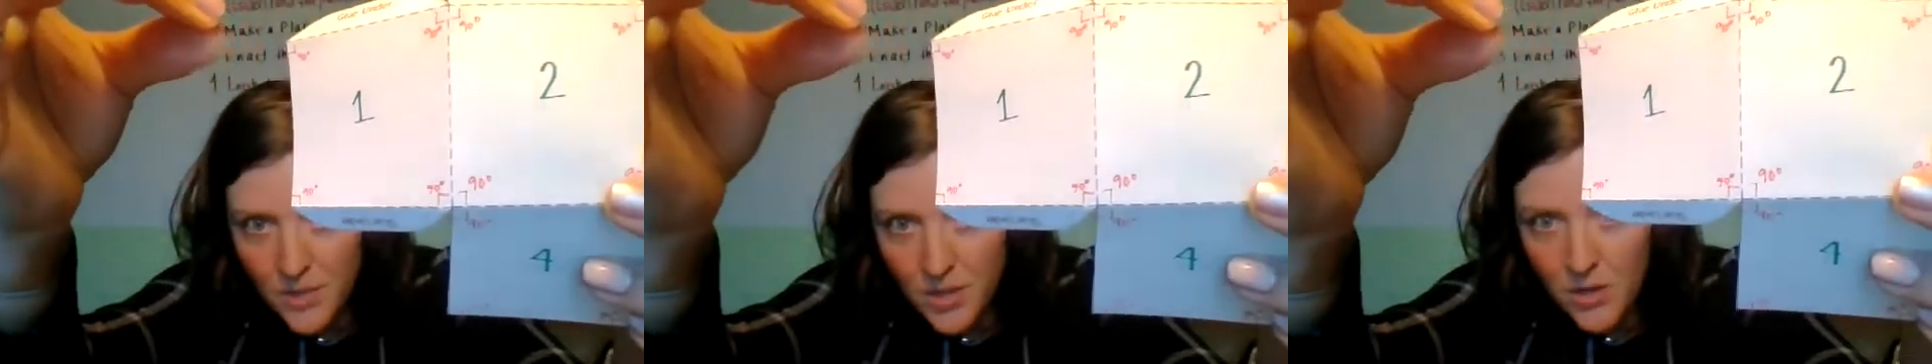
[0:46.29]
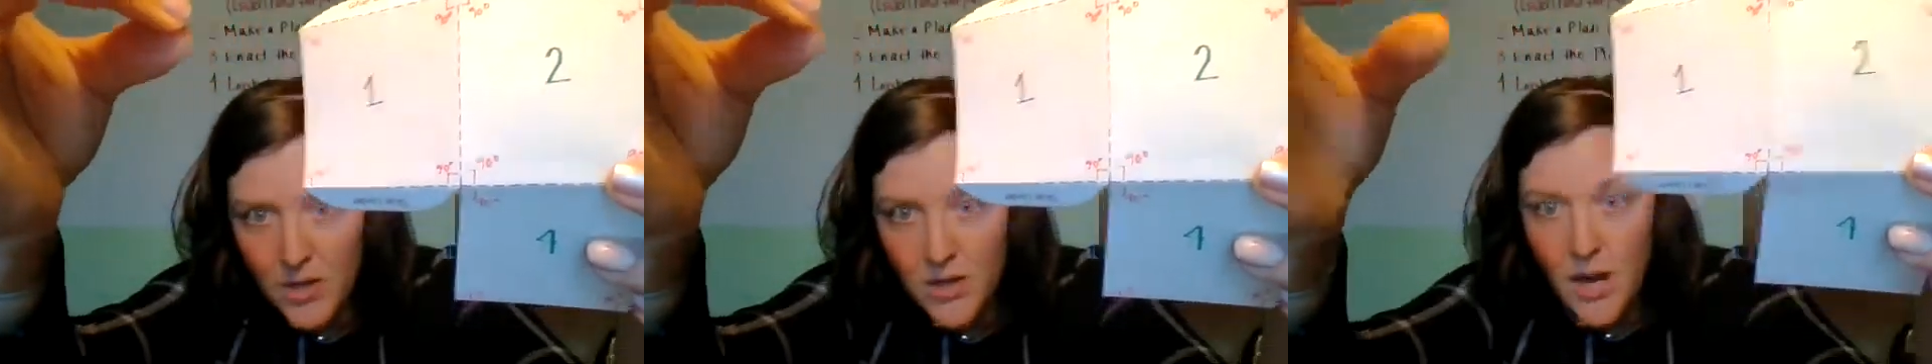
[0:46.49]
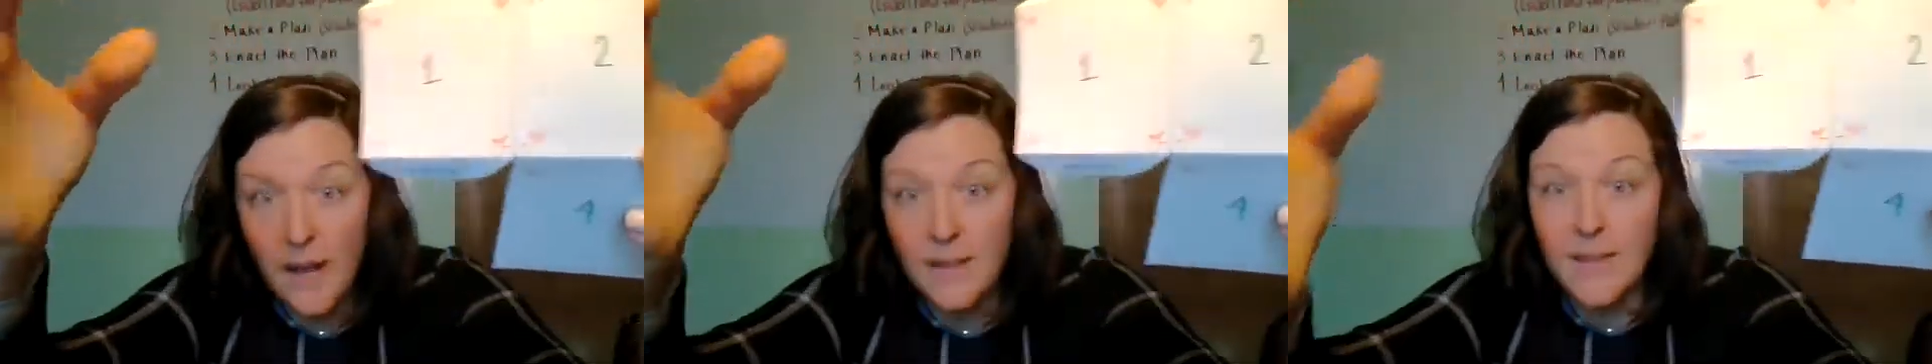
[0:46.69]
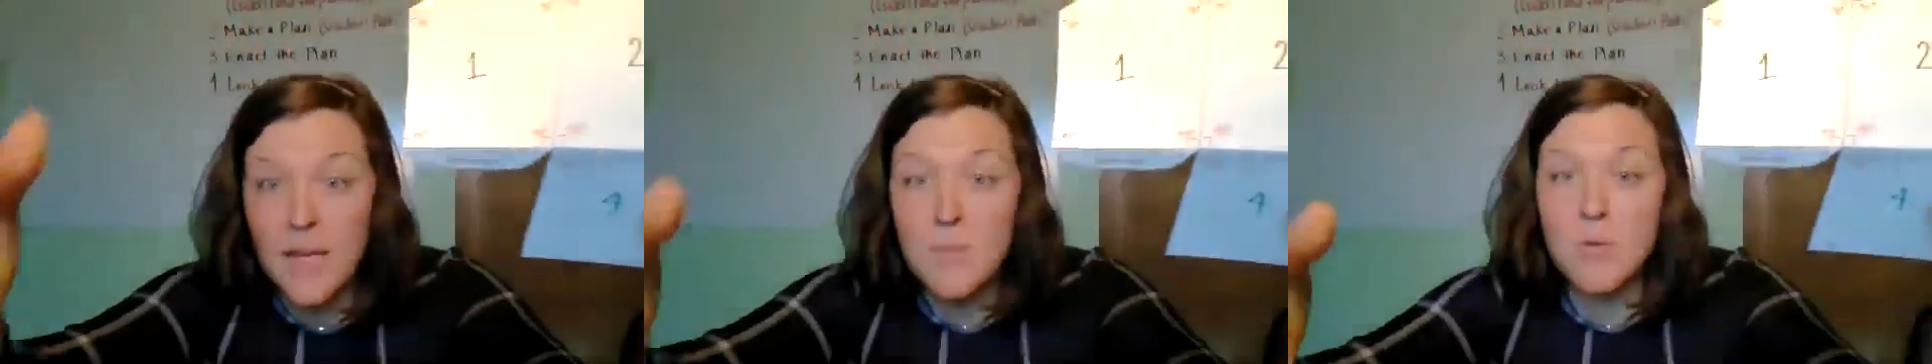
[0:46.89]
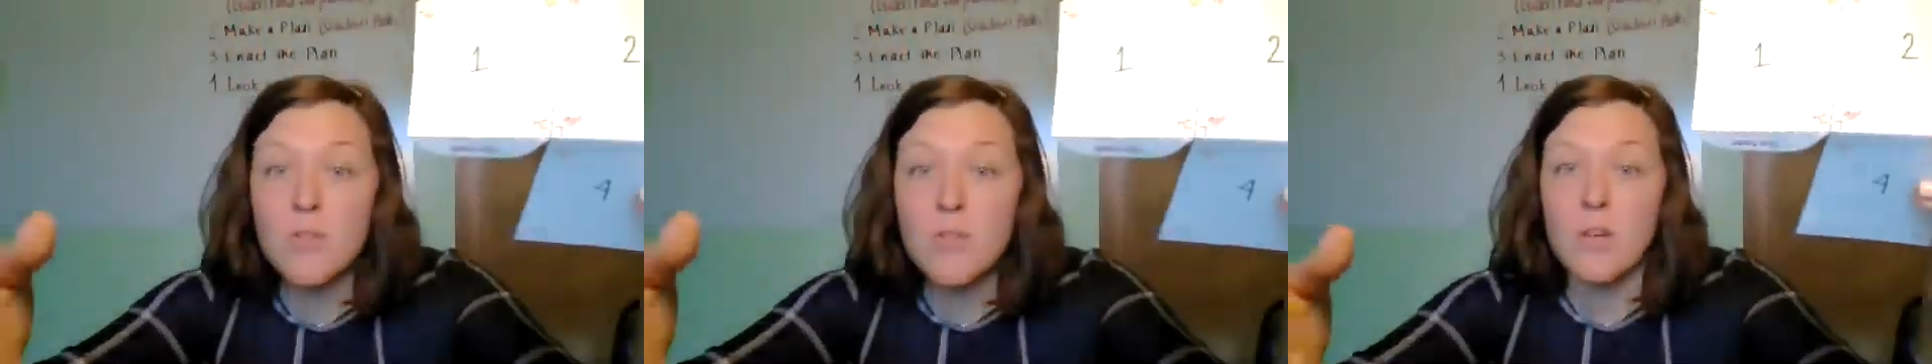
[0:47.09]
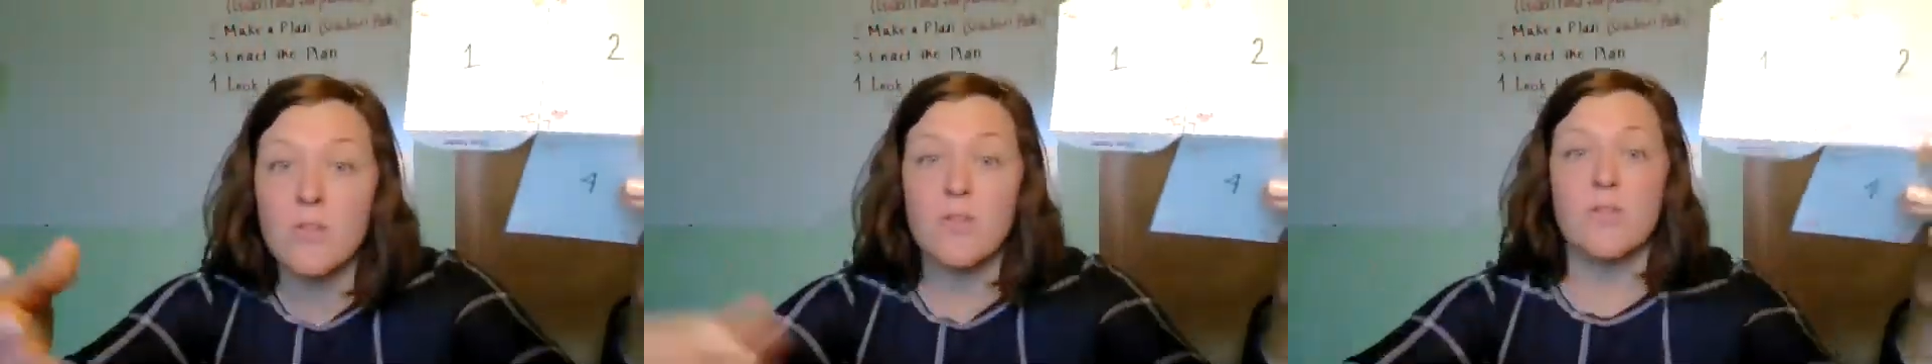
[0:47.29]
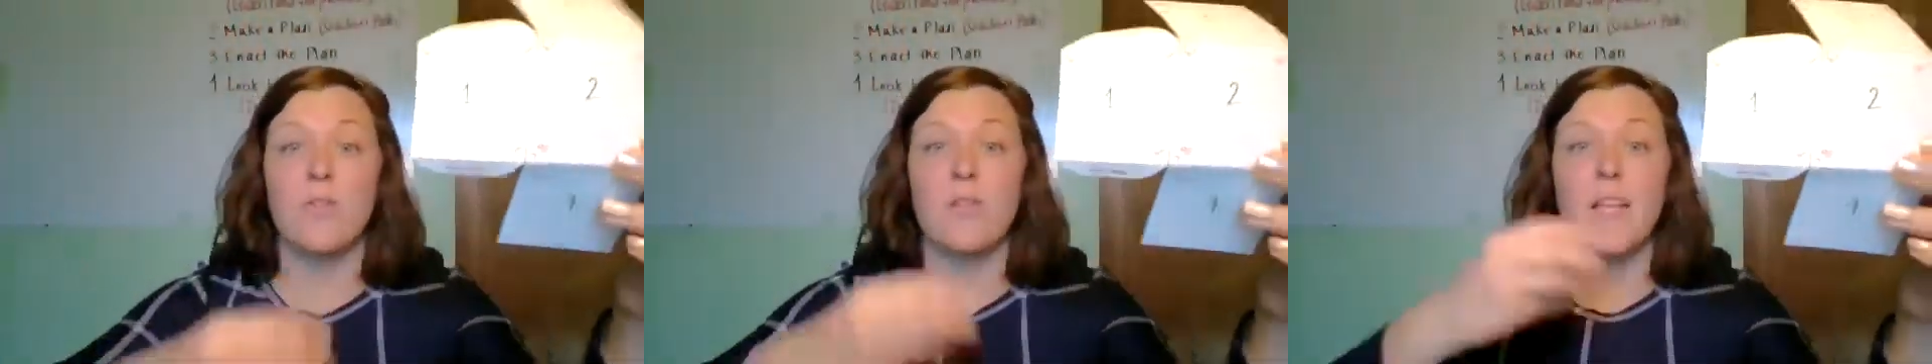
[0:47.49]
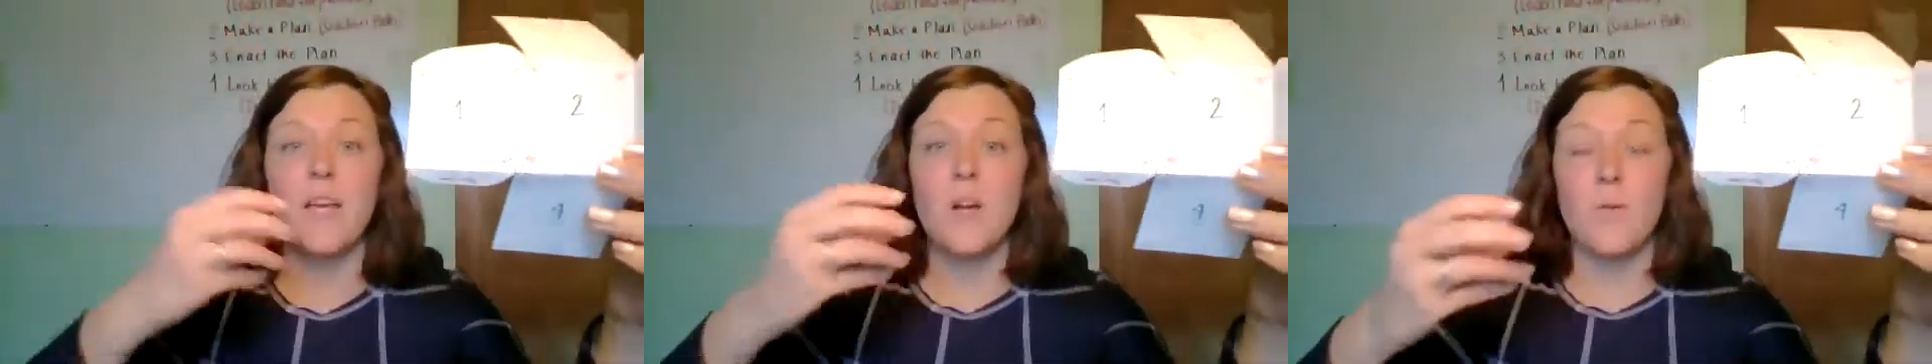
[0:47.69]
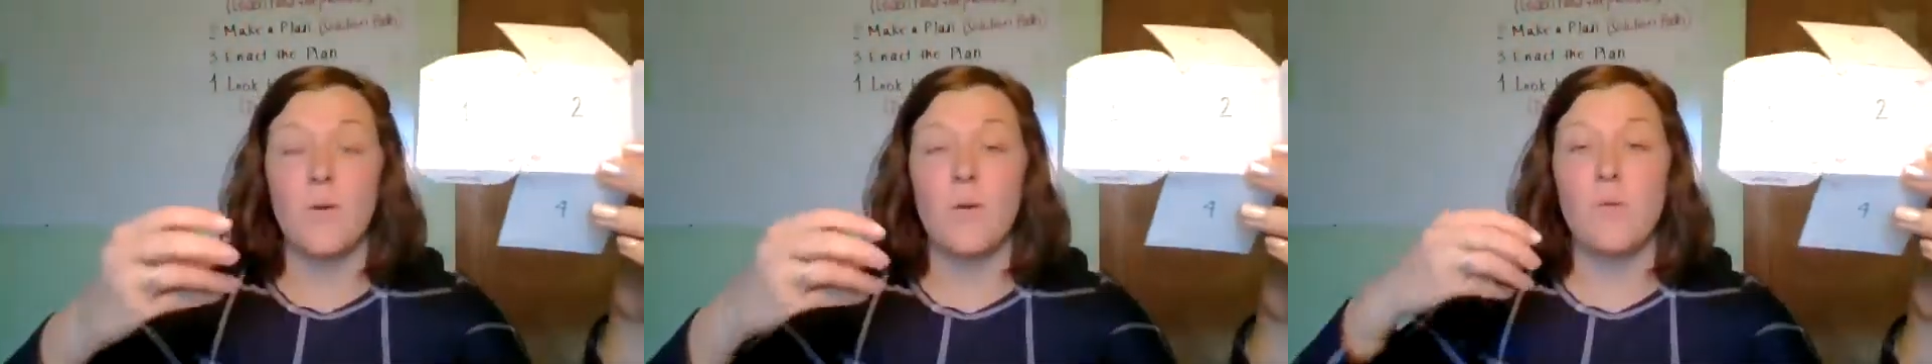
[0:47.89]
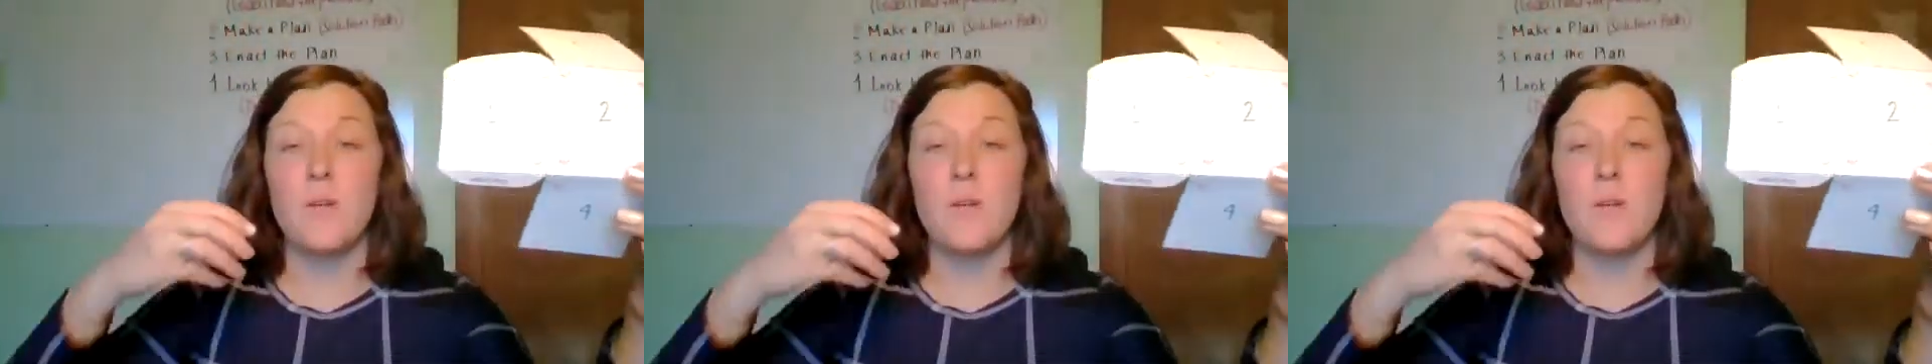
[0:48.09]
All right, I labeled those so later when